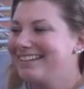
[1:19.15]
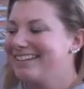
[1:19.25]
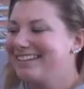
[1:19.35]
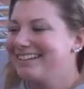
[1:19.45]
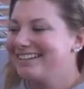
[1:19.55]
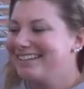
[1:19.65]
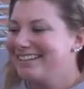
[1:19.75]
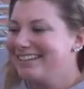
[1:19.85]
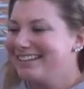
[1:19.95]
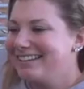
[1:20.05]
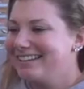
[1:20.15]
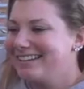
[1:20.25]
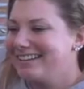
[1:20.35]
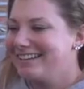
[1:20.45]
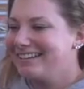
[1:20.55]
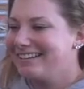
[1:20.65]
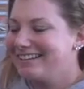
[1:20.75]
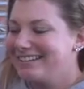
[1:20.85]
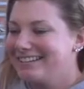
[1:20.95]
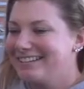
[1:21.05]

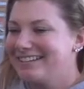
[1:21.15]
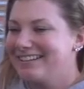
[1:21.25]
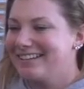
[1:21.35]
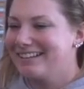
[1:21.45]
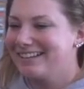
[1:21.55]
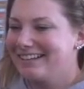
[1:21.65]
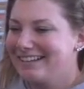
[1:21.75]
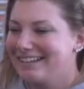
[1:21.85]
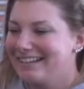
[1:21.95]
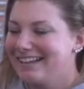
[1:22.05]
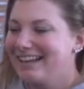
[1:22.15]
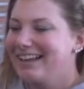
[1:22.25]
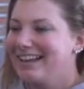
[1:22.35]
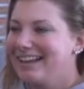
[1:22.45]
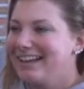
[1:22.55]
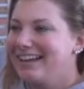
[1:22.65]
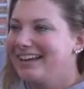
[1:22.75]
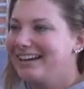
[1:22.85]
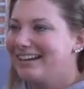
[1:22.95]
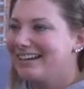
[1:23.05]

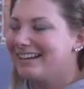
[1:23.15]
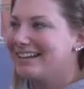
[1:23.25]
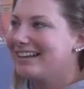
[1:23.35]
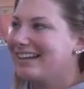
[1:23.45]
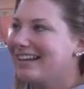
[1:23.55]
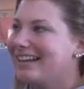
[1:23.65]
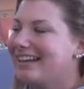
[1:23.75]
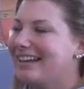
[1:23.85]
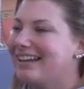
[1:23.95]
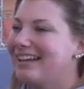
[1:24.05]
This person isn't speaking.